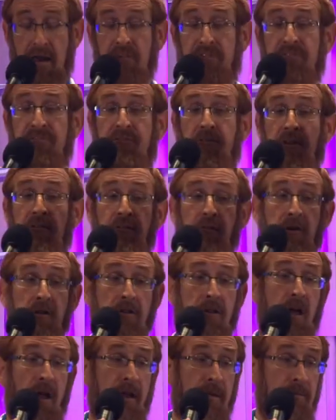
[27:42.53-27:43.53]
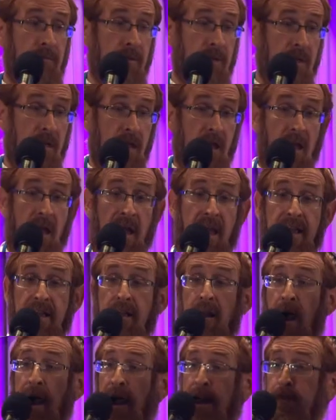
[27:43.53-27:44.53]
out a, for the first time a
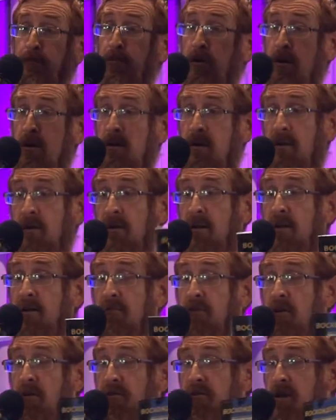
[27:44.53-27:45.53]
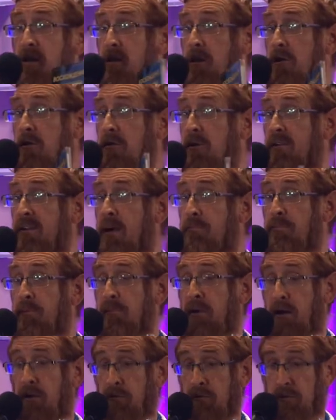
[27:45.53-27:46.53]
guidebook for the visitor to the Temple
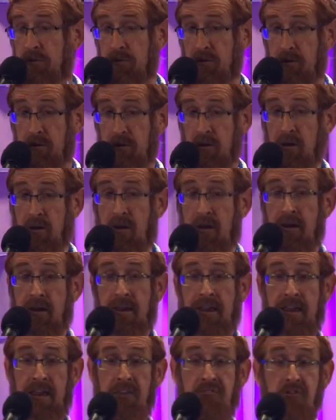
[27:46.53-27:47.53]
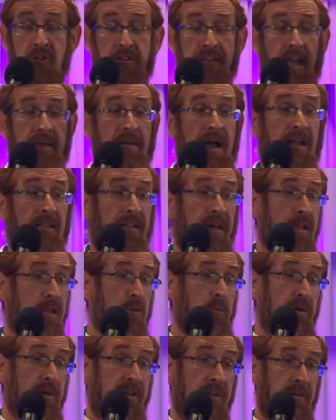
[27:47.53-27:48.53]
Mount. It just came out
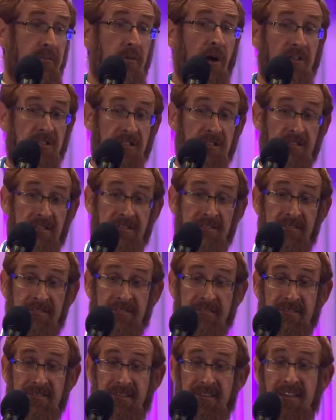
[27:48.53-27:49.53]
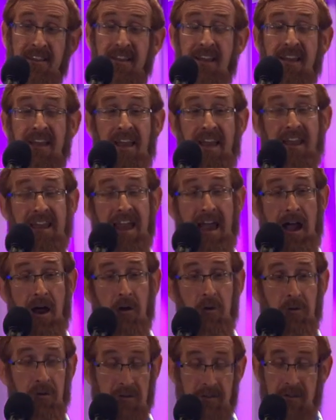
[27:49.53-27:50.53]
last week in Russian, and
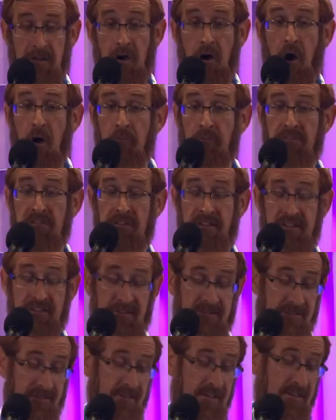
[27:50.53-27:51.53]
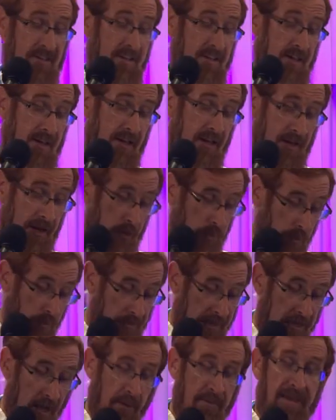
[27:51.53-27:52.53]
now, hopefully, uh, it will
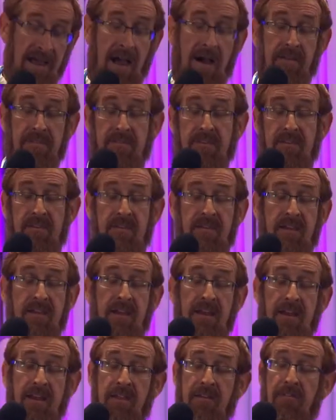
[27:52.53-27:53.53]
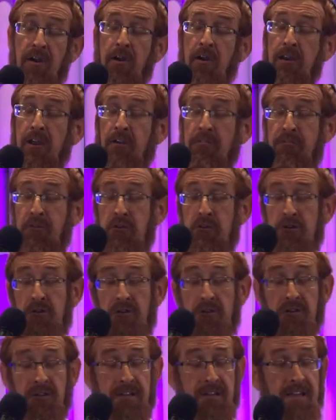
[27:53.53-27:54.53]
be coming out in the very near
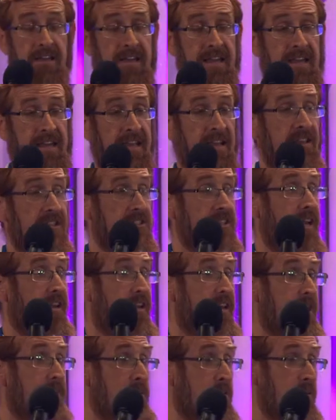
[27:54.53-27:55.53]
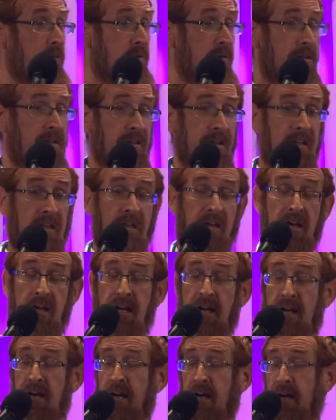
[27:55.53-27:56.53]
future in English and in Hebrew.
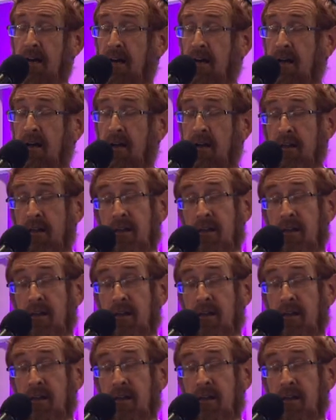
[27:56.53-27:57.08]
Uh,